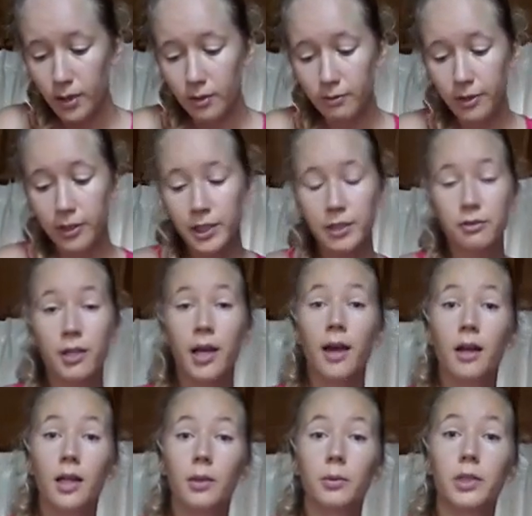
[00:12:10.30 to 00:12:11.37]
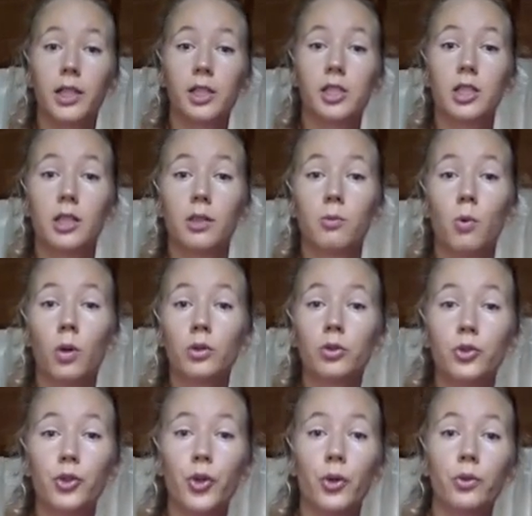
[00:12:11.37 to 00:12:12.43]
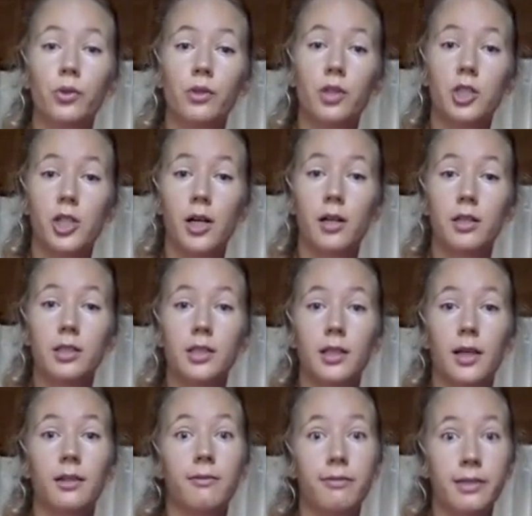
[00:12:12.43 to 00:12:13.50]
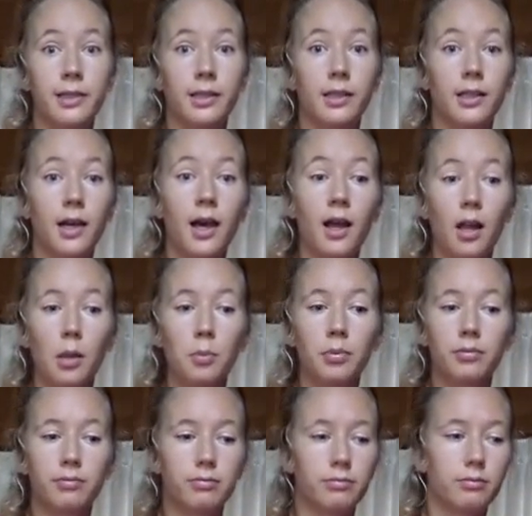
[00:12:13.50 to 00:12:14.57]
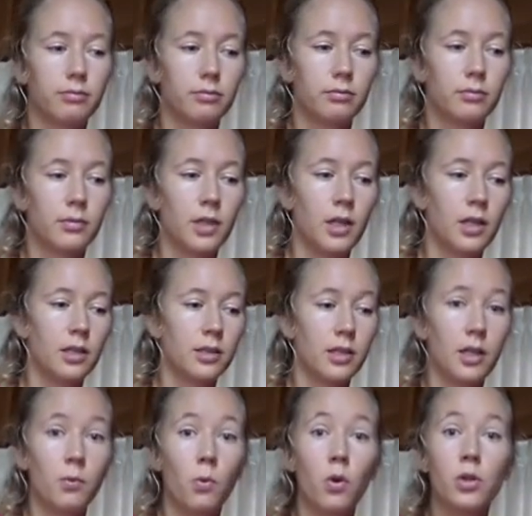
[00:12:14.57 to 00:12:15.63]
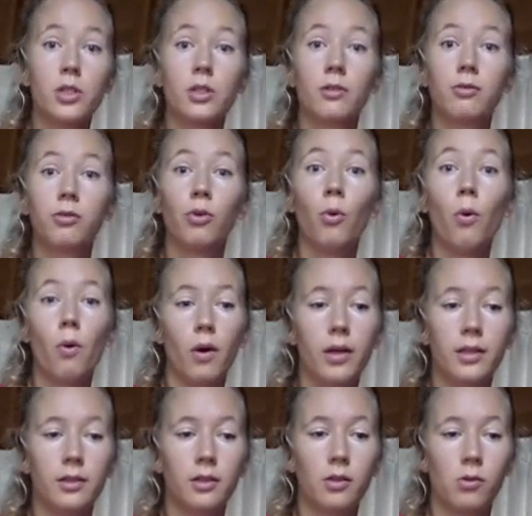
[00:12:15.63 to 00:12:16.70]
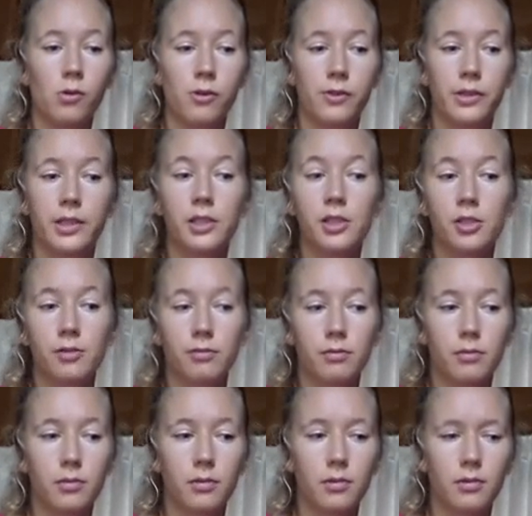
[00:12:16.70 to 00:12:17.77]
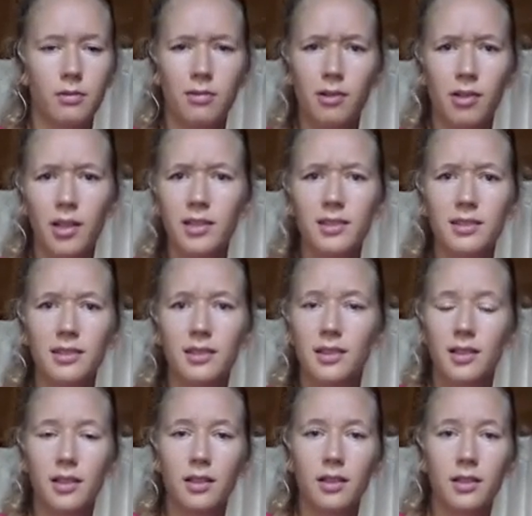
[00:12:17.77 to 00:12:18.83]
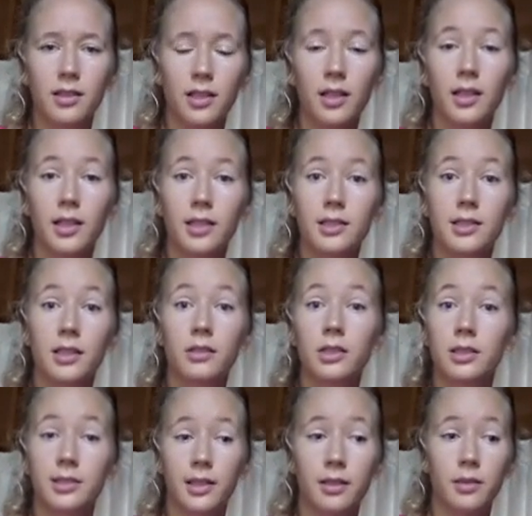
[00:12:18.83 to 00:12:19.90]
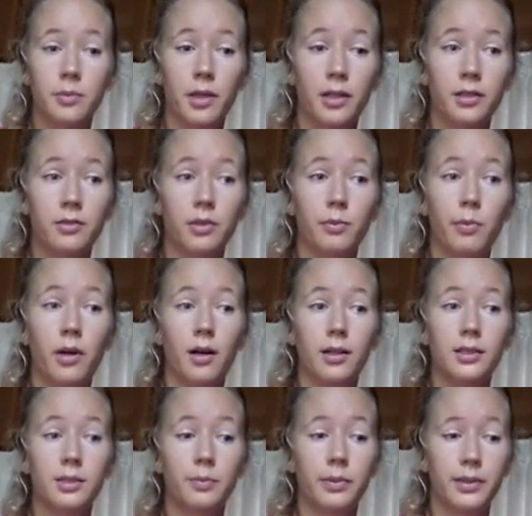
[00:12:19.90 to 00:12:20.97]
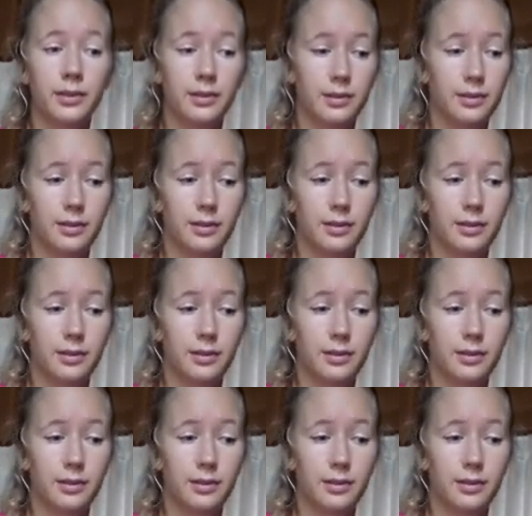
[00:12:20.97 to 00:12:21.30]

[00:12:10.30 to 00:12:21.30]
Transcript: very rarely would actually want to go to the charity and physically help. Say, wash the floor in the orphanage. What? yeah, I can send, send them a hundred bucks, but